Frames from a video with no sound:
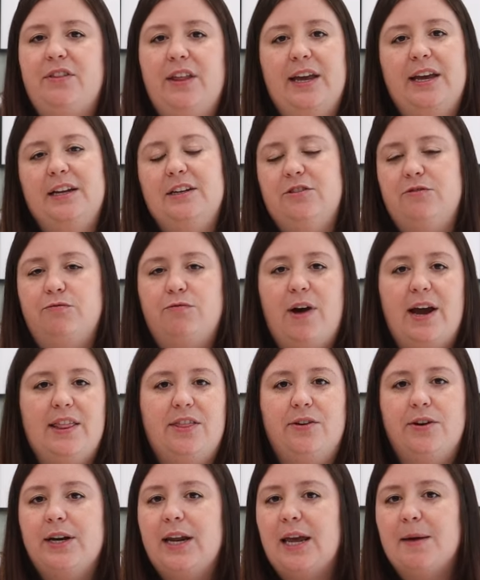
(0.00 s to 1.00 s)
they can write
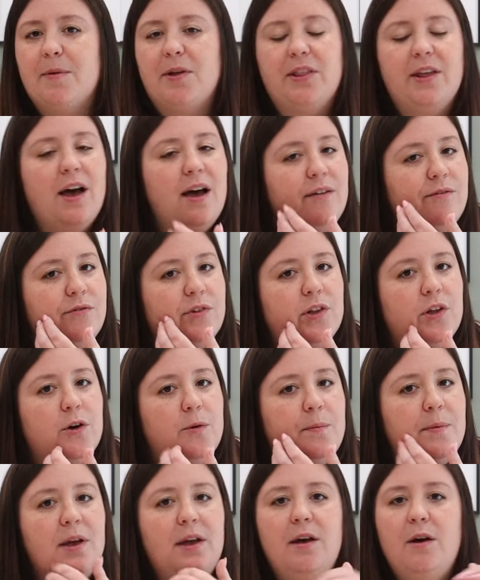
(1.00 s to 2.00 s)
their name on the
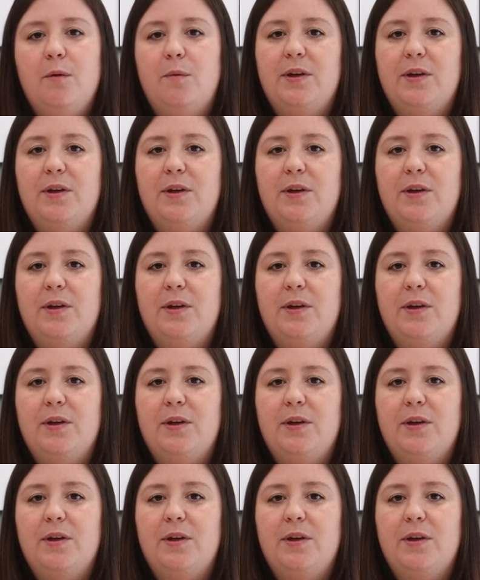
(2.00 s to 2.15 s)
envelope